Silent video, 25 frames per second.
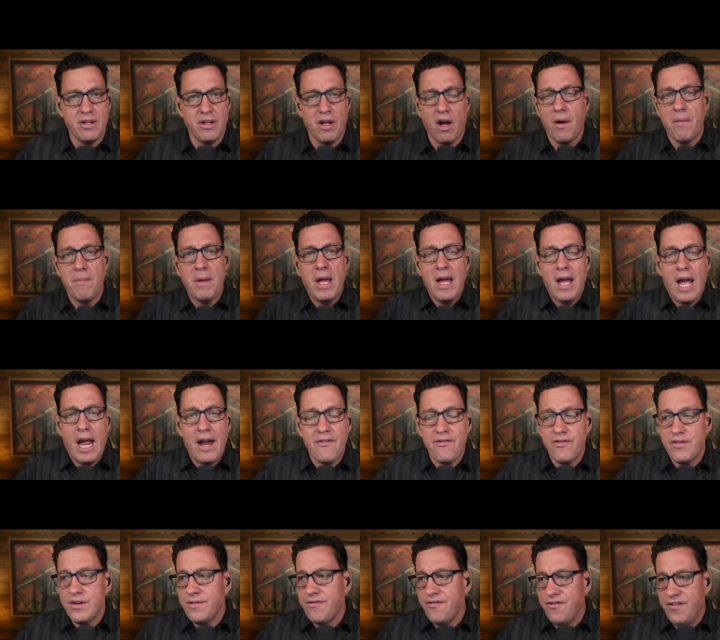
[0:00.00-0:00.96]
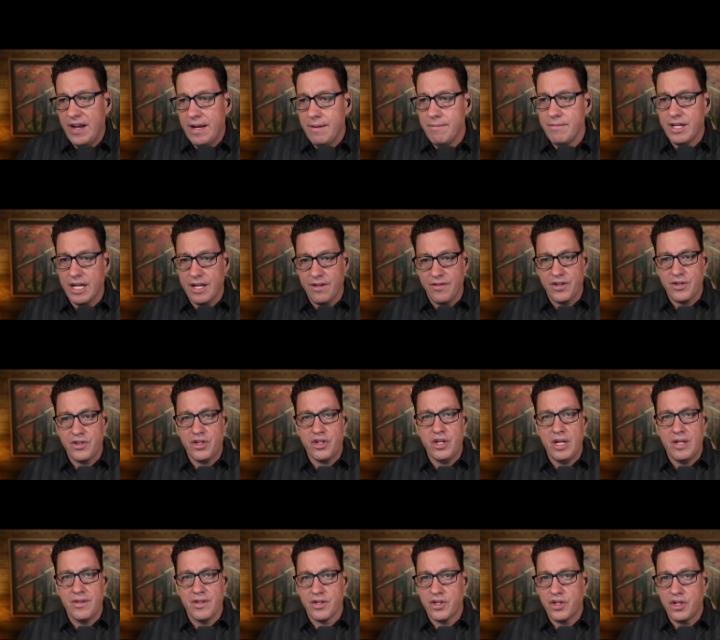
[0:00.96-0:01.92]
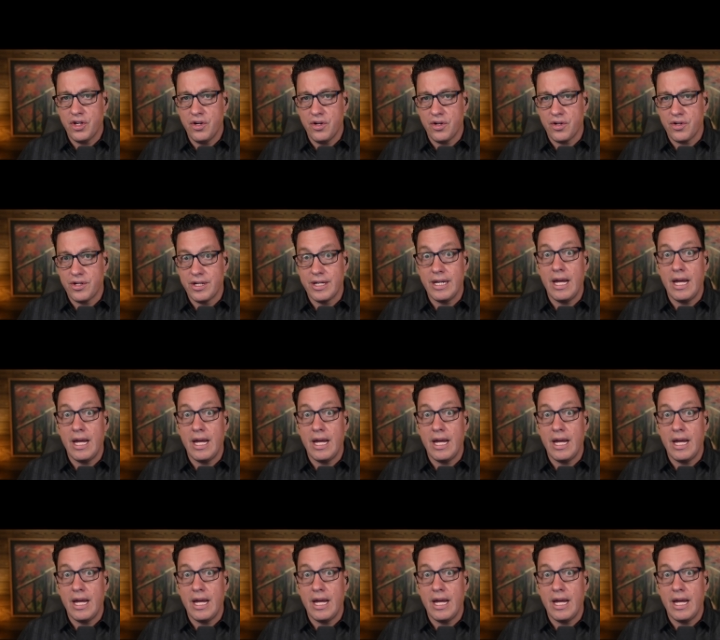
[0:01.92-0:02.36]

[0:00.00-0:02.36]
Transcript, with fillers: Uh, every family in the in the church,